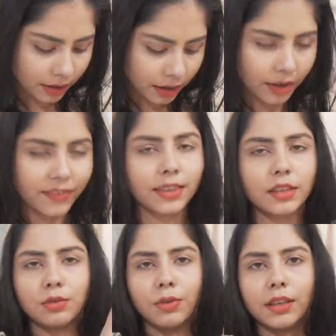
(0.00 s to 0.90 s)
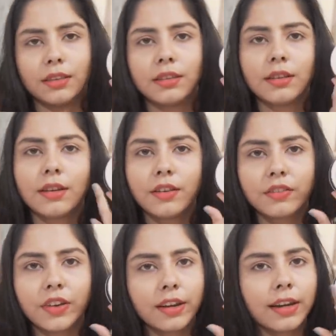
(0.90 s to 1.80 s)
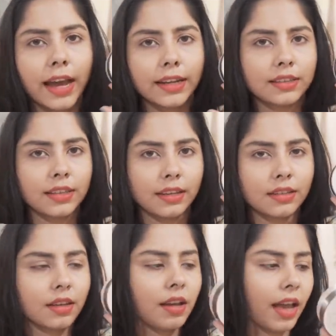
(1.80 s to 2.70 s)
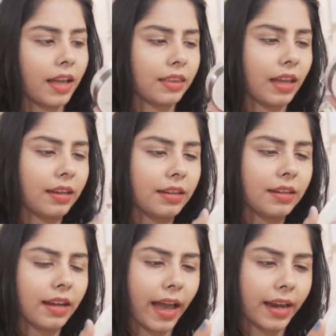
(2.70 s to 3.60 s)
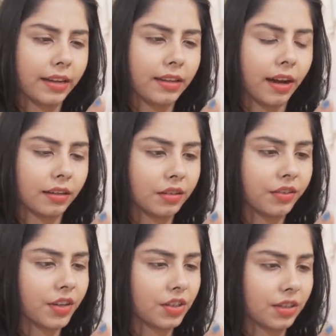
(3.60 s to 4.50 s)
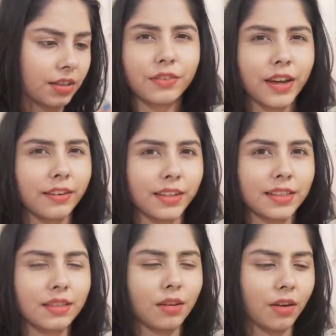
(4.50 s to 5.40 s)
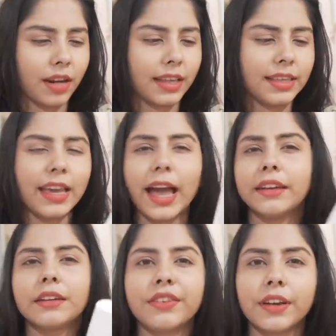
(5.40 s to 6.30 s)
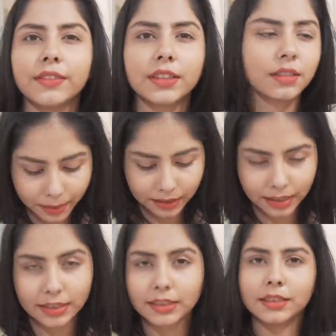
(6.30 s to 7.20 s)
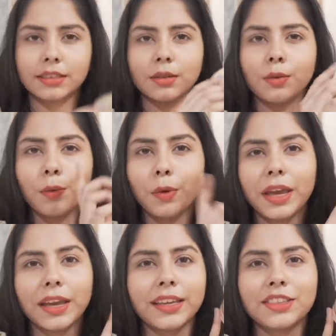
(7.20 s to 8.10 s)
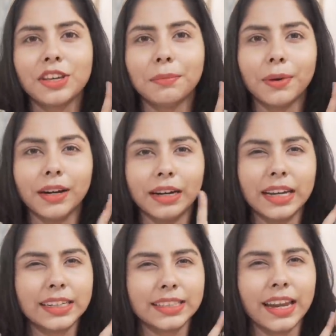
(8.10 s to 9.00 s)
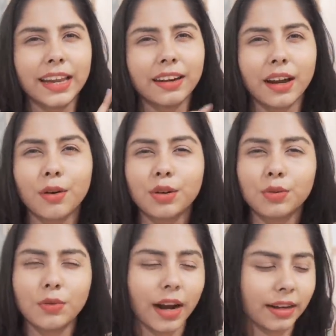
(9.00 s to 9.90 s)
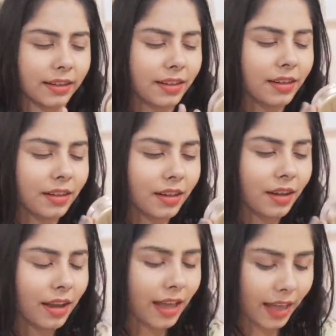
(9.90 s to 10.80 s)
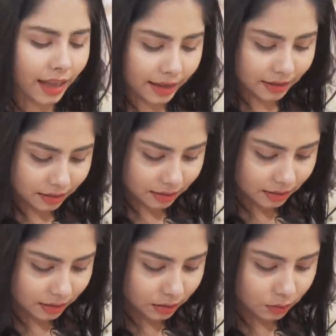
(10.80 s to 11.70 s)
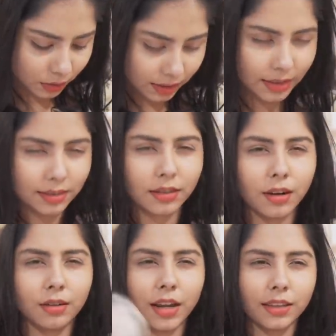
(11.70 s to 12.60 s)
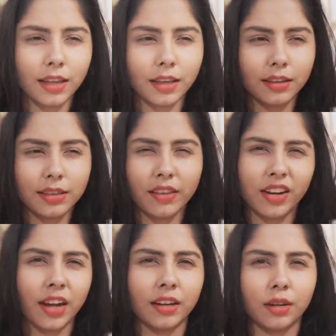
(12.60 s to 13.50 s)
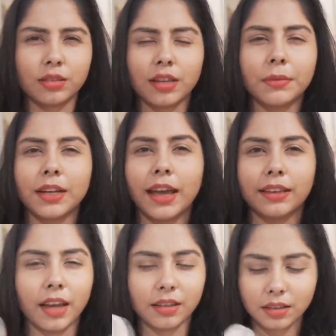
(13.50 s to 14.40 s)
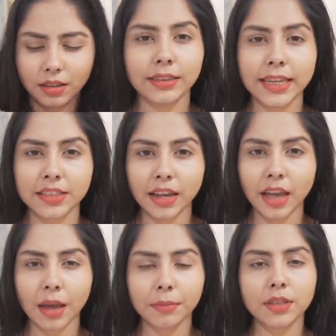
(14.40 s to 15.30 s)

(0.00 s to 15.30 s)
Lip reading: Even this one, very light scent, and they didn't add any artificial fragrance or any added fragrance. But it is way cheaper. It is like around 200, and this one is around, I think, 700 or something like that. Next I have this